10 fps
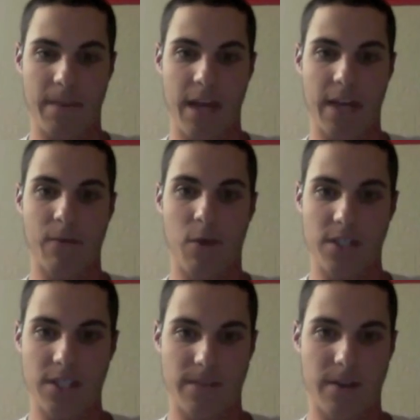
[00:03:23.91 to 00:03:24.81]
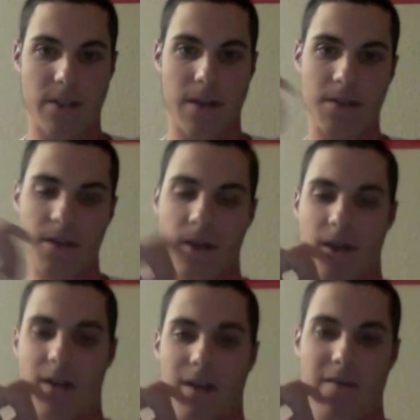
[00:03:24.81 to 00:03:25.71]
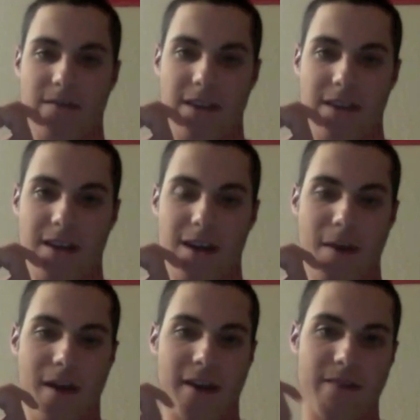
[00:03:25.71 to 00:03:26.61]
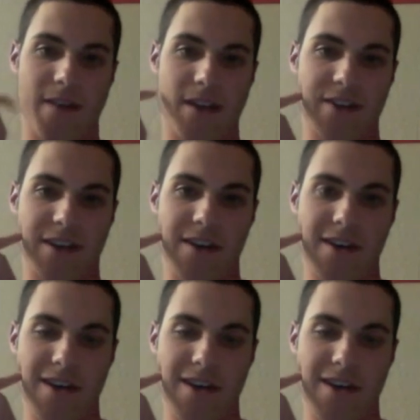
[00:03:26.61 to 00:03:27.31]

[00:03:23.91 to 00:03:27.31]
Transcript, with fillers: thank you for watching the first episode of the American Adventure.